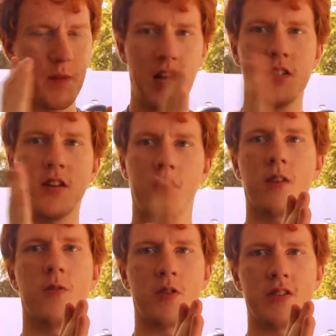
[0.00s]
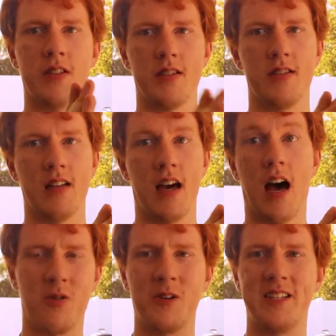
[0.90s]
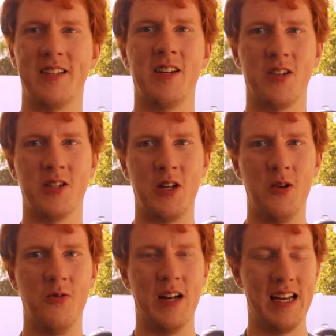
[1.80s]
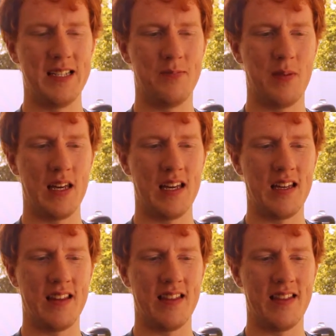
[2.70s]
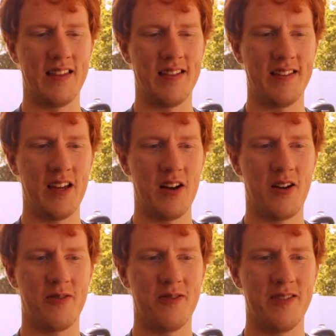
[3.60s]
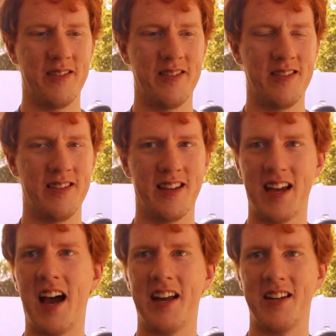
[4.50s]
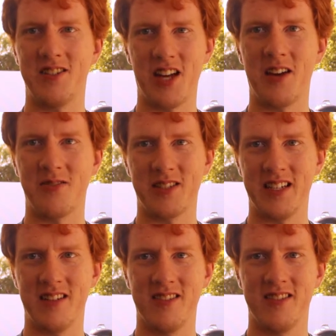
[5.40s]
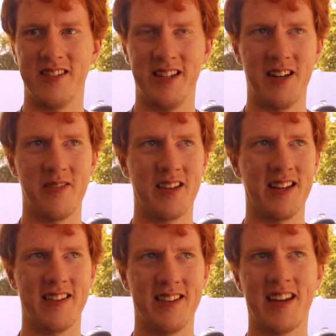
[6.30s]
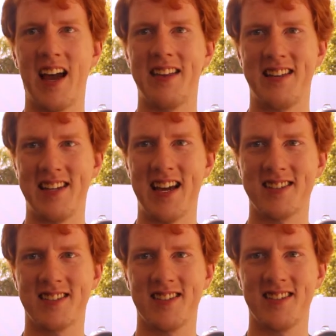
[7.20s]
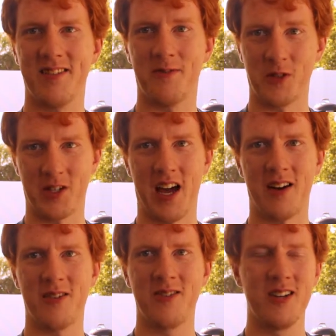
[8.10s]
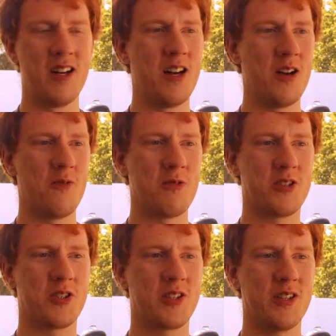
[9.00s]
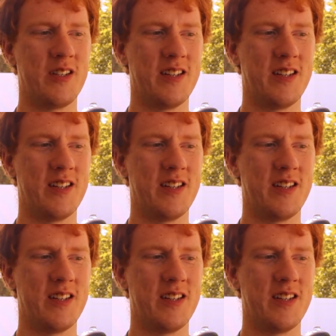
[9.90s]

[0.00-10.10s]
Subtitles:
by Sonic Forces, all we see her do is be, you know, the guy in Shadow's ear, you know, the guy at the desk for Shadow, which